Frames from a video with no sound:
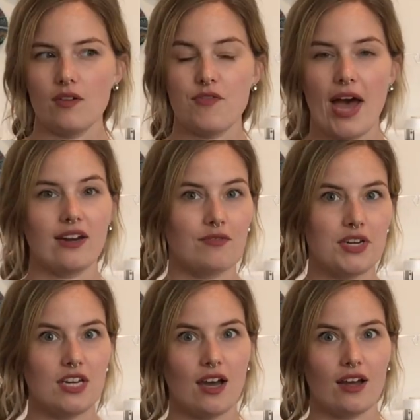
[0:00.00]
fan of
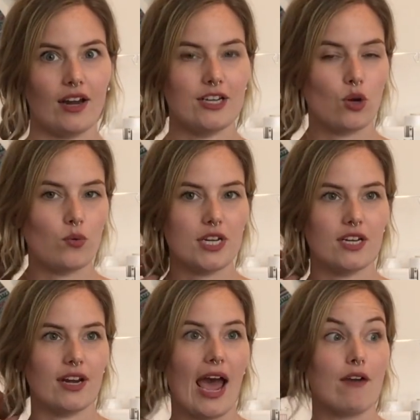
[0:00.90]
neon. I don't
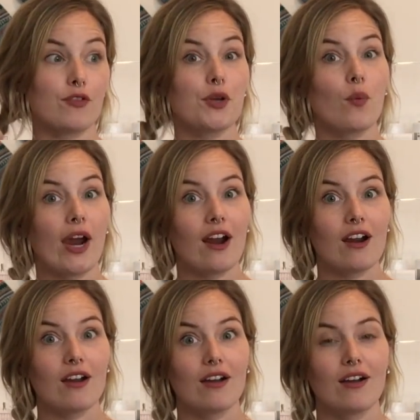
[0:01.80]
need it
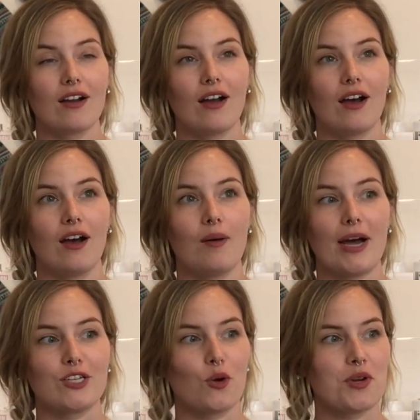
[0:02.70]
everywhere.
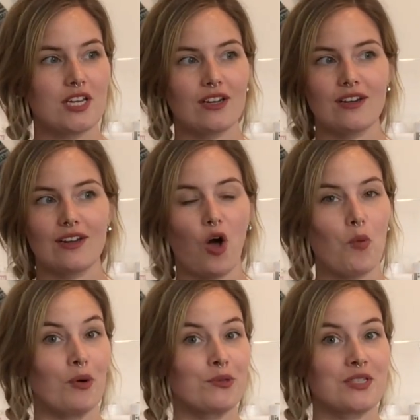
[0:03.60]
I don't need it
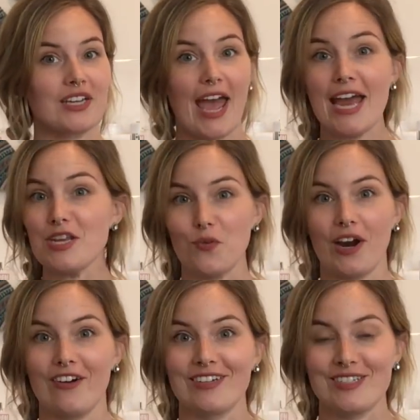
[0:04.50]
almost
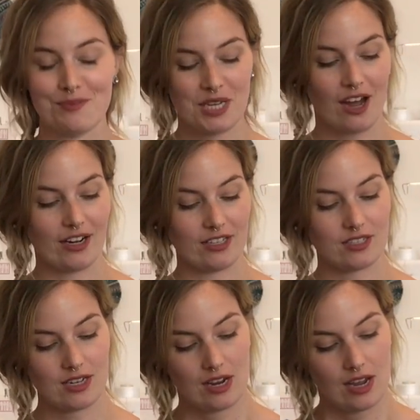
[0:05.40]
anywhere, to be
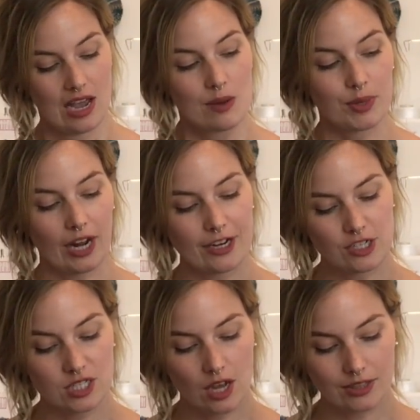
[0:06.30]
honest. But I
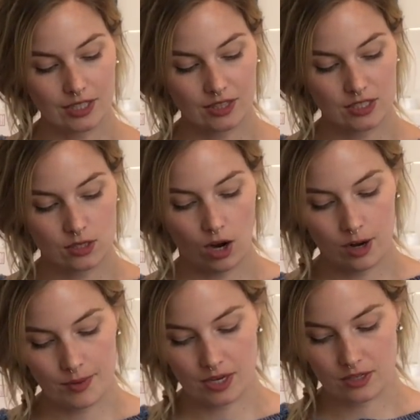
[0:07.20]
just thought that this
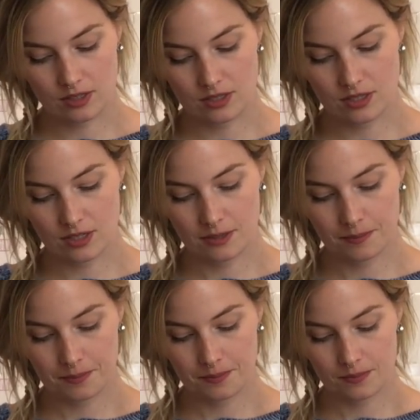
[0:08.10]
garment,
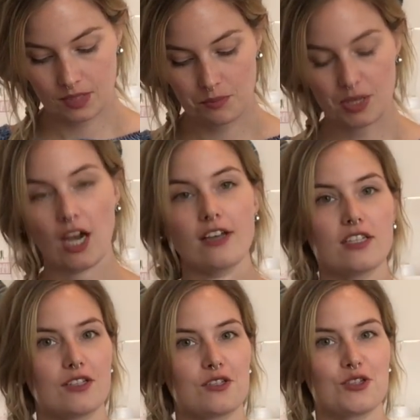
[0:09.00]
because
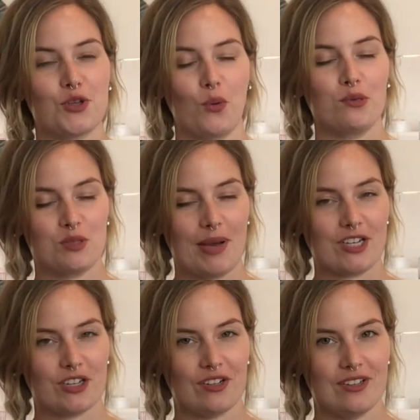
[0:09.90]
it's so
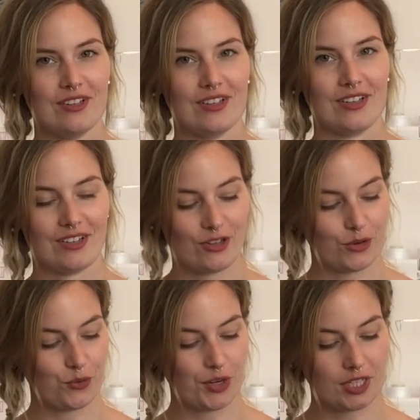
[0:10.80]
special,
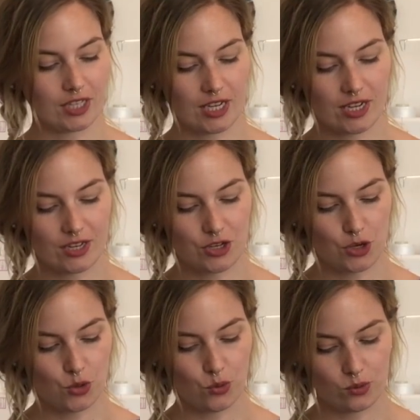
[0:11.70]
could really
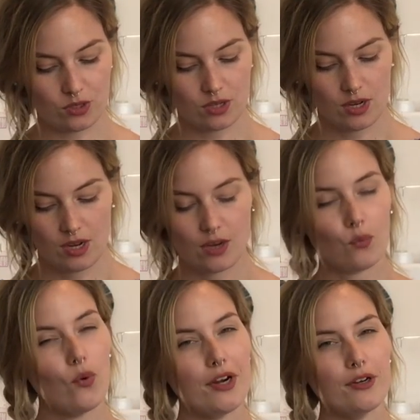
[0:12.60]
use
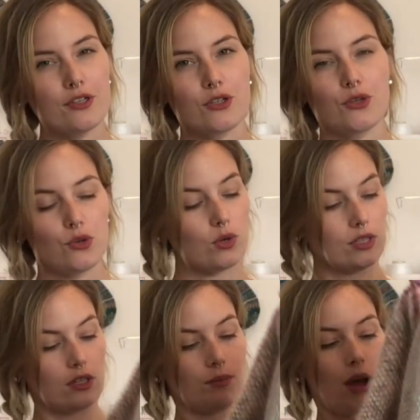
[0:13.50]
one or two little